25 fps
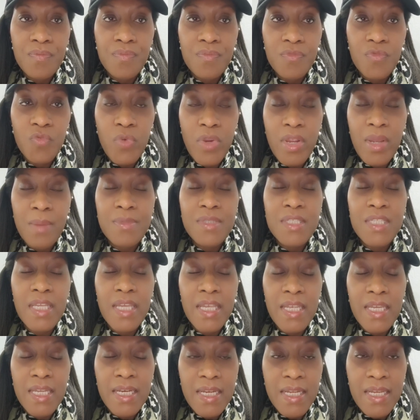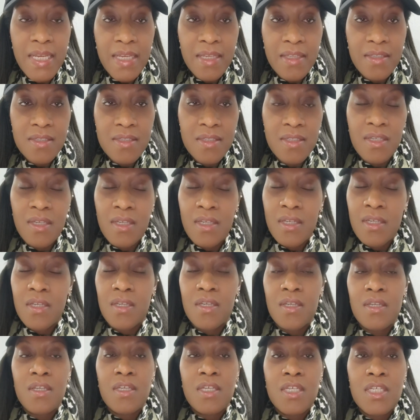where I'm staying next.
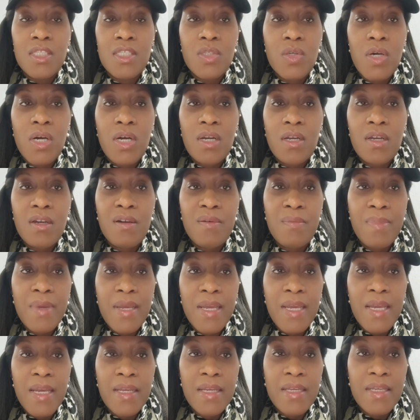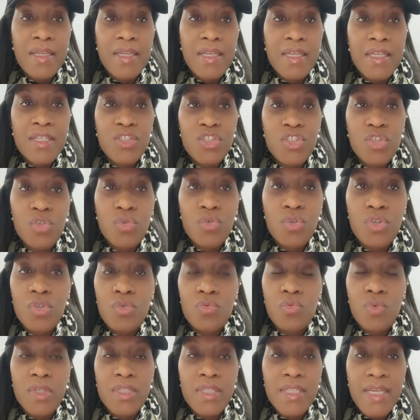So I'll come back and show you
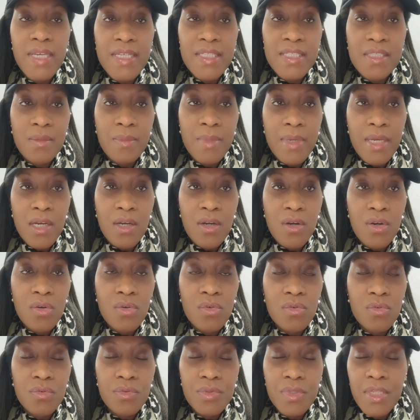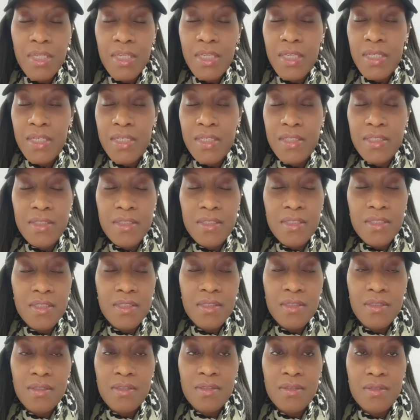what that's about and
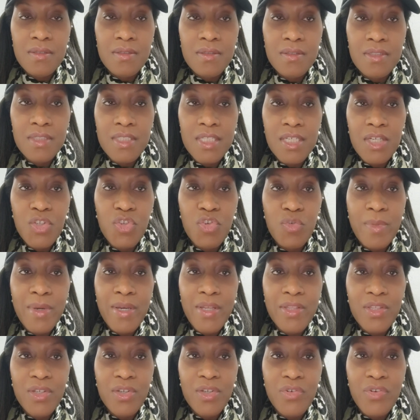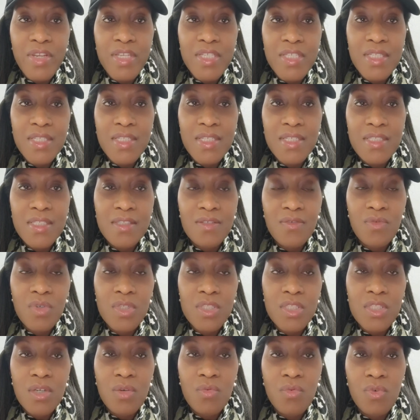tell you about the craziness of
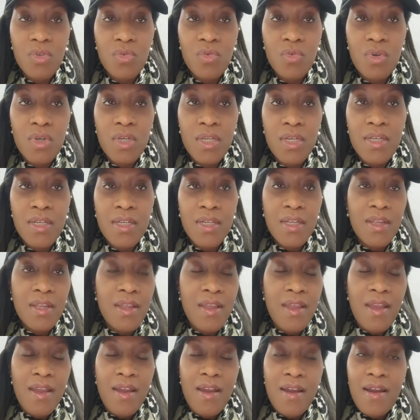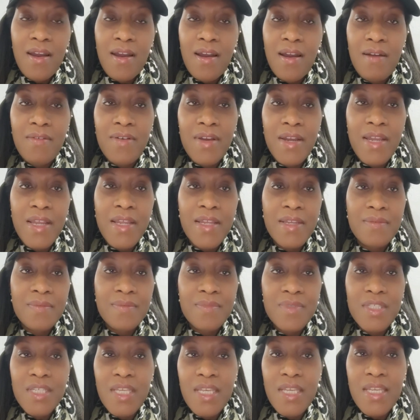what's going on. All right,
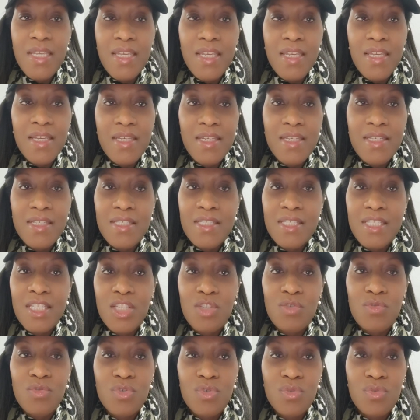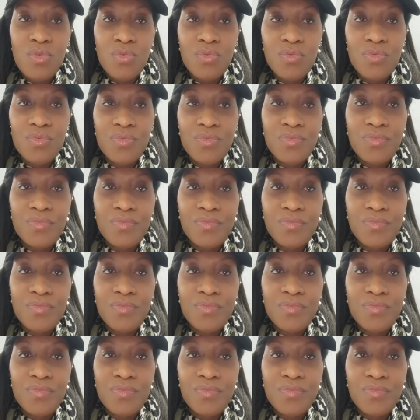take care. See you soon.